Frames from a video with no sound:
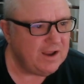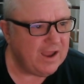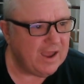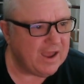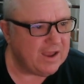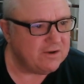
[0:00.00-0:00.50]

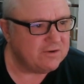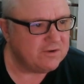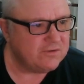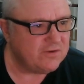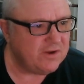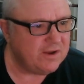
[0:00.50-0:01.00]
And you
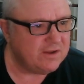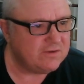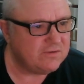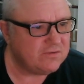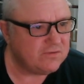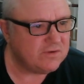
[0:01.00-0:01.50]
can see
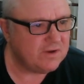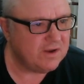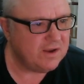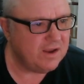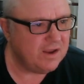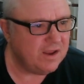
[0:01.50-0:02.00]
it's
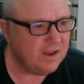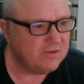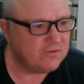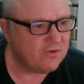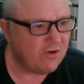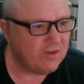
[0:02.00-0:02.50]

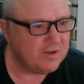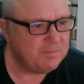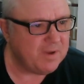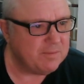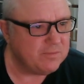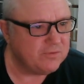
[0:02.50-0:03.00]
installing
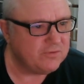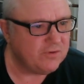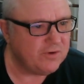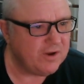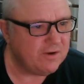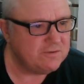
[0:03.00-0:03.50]
Bambu
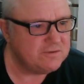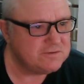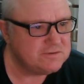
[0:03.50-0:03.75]
Studio.